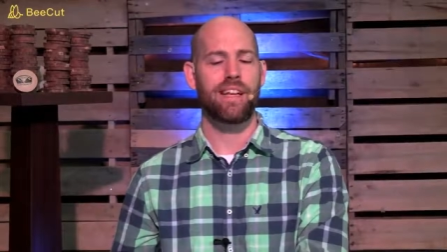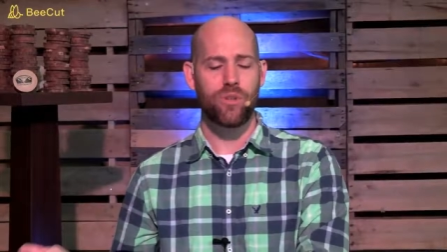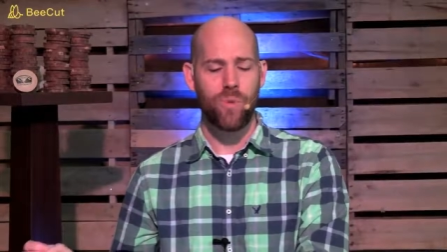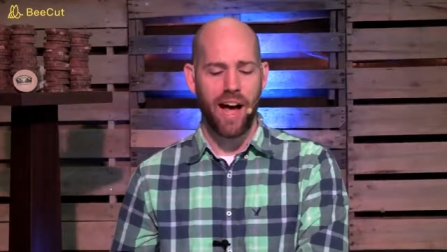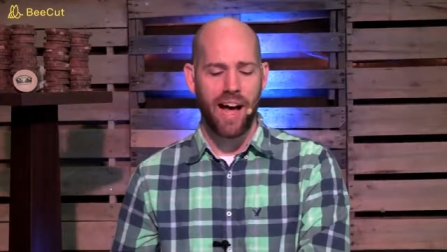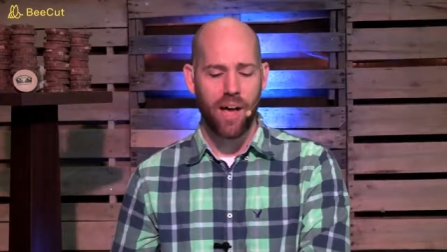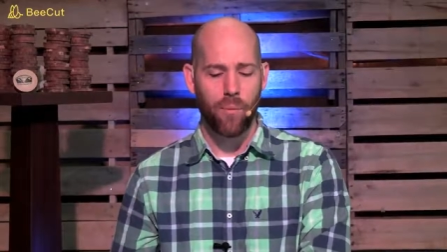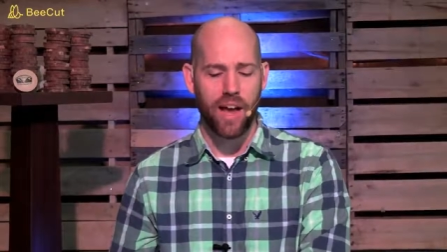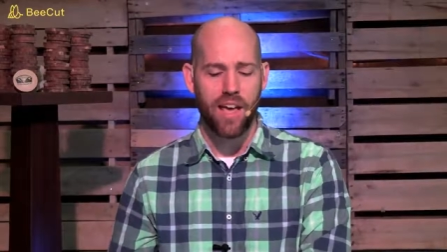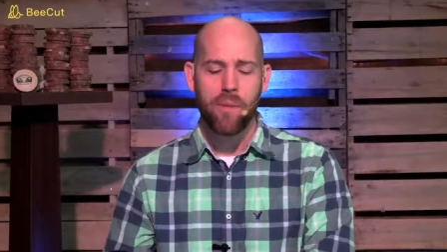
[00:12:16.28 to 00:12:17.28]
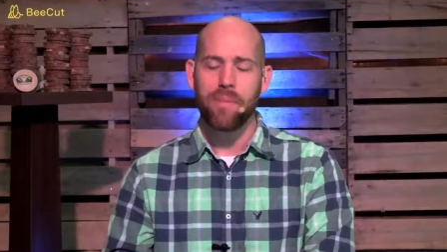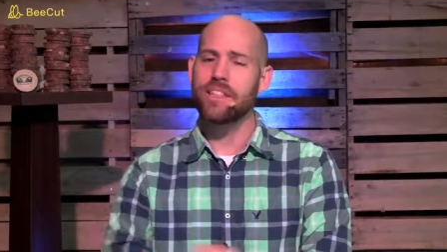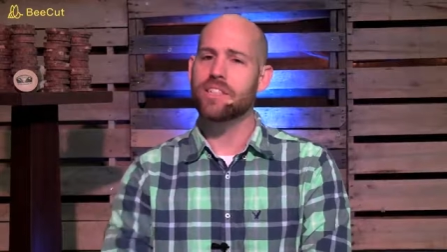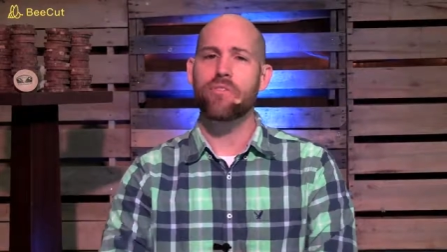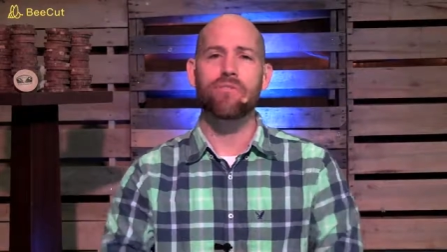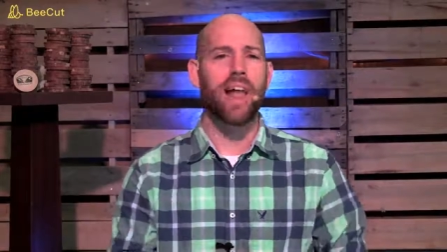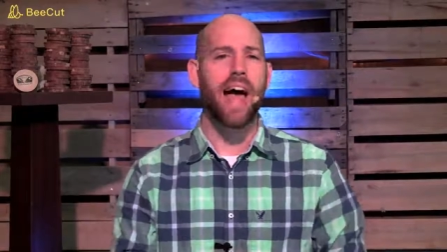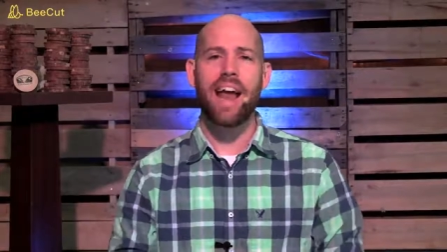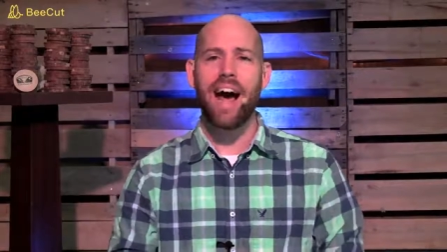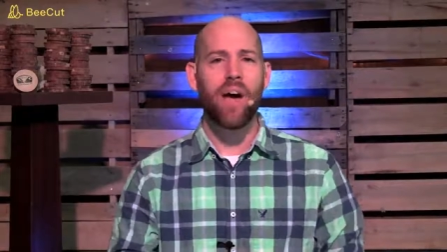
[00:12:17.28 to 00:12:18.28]
To a highway, not just a
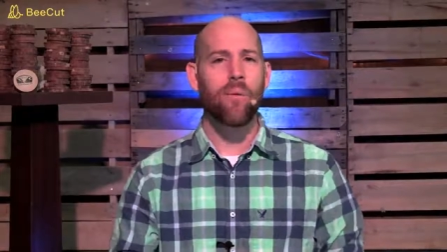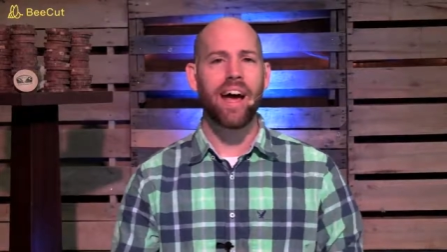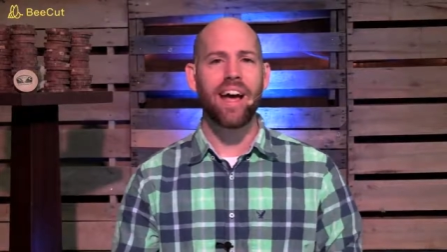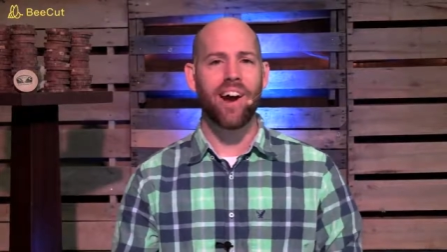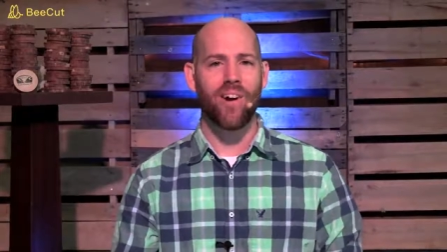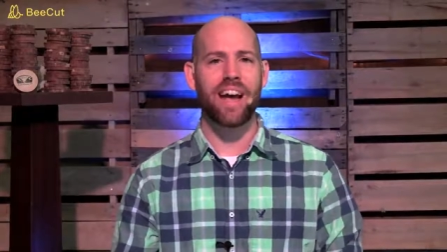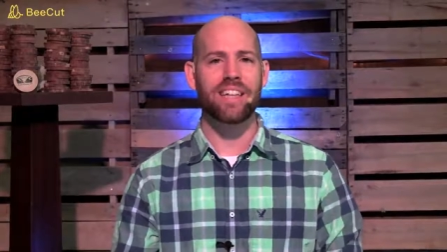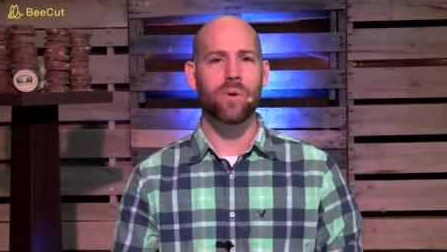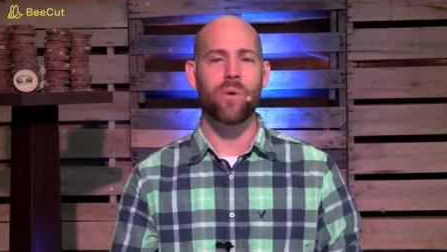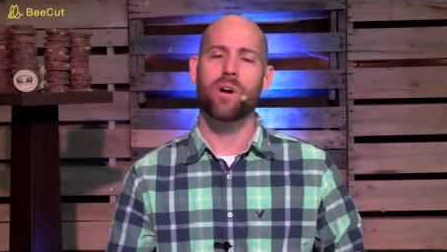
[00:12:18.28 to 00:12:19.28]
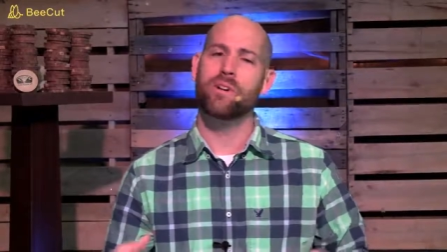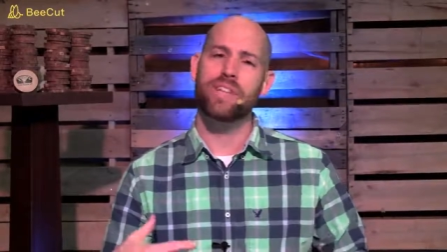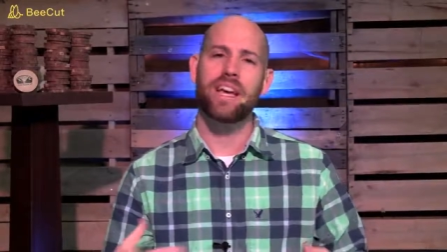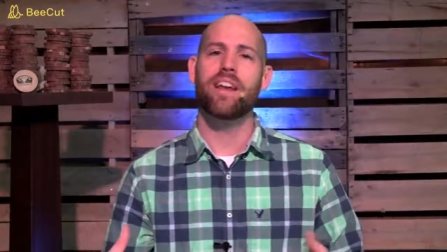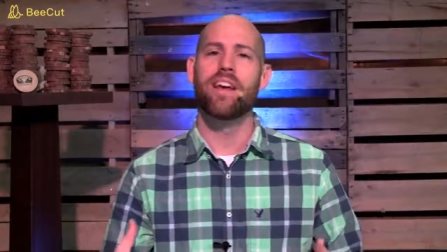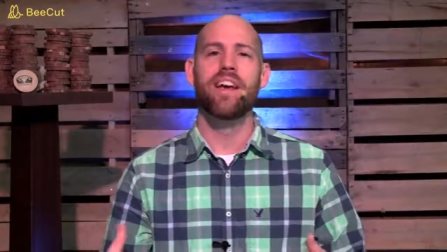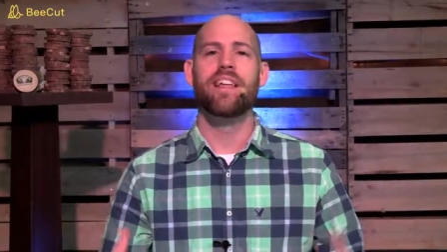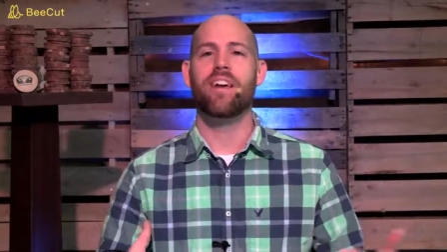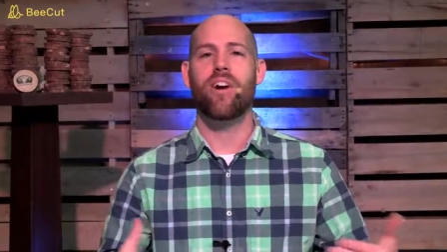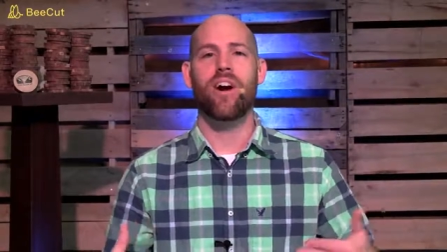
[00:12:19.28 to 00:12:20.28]
flat highway. All right, so we understand
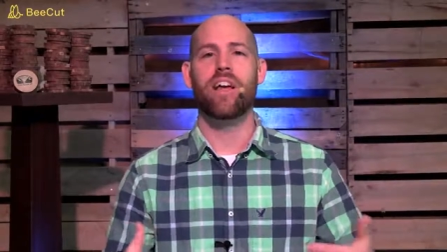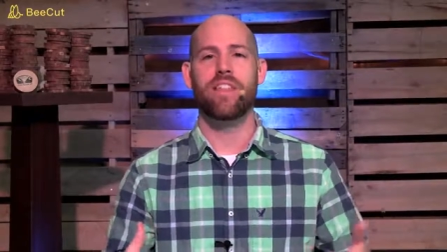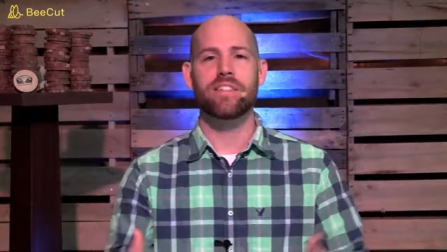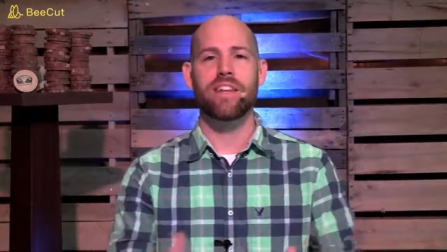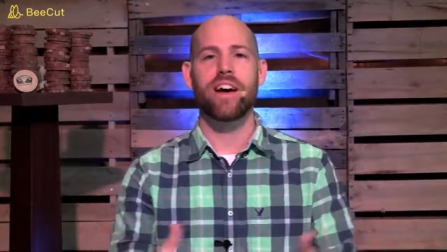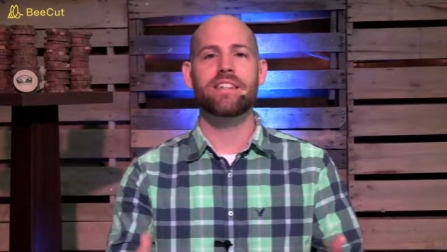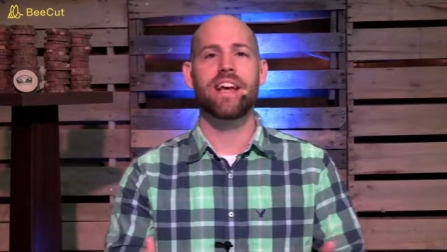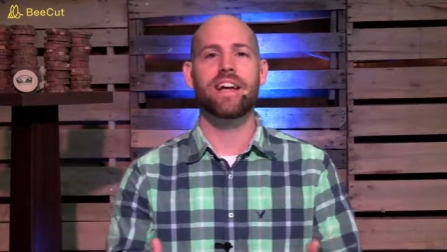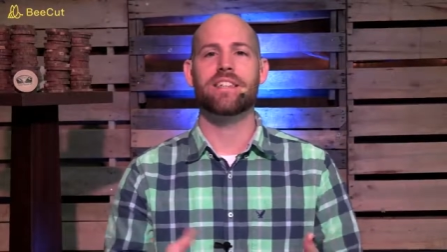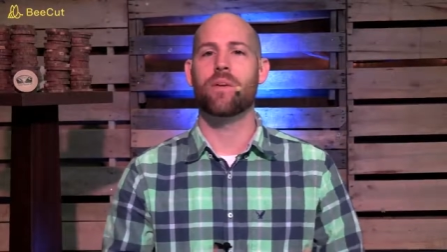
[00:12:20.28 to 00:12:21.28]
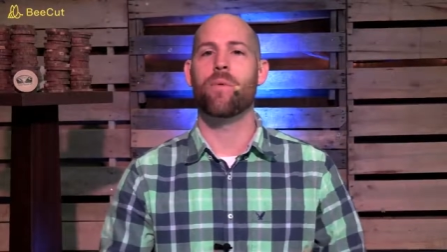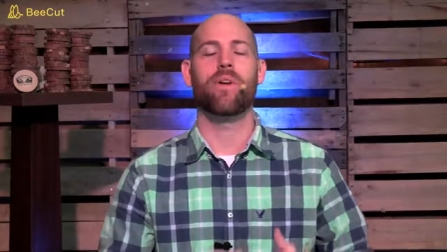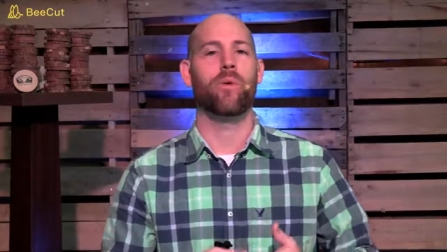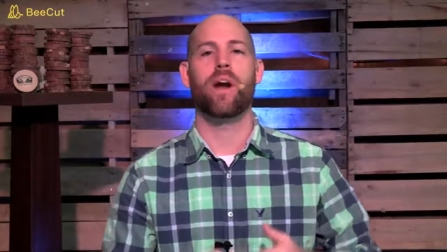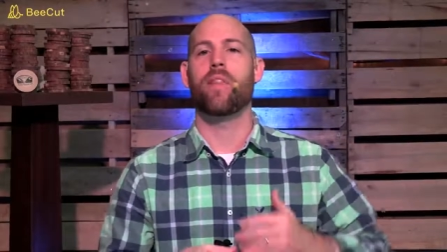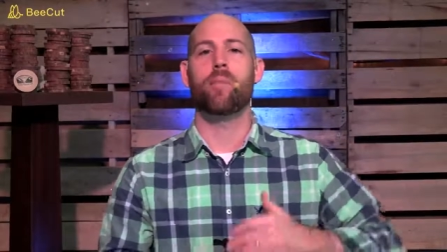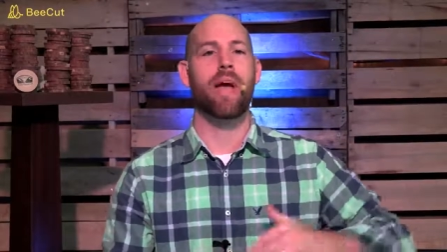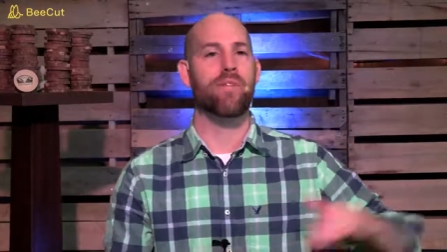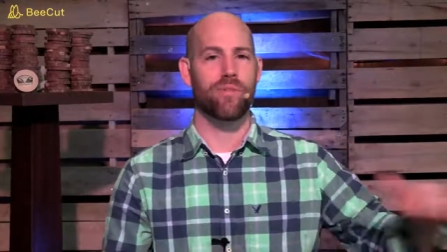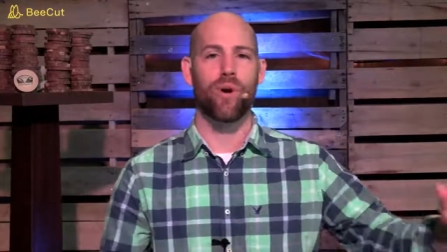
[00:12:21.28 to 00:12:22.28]
in our in this context they were they were out there
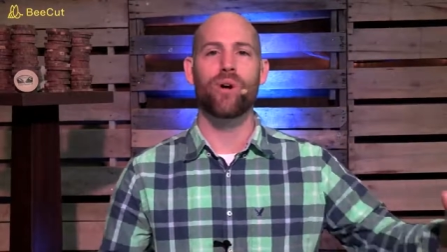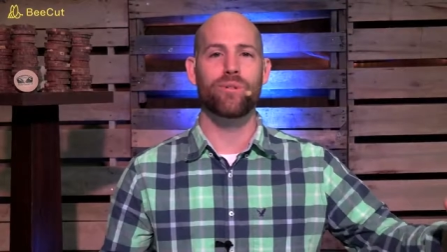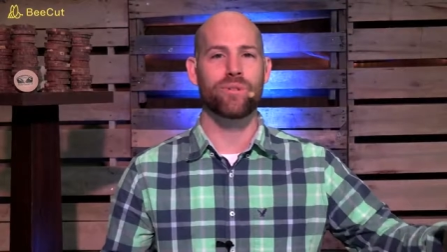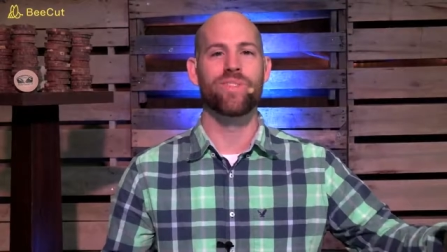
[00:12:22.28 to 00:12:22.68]
paving roads,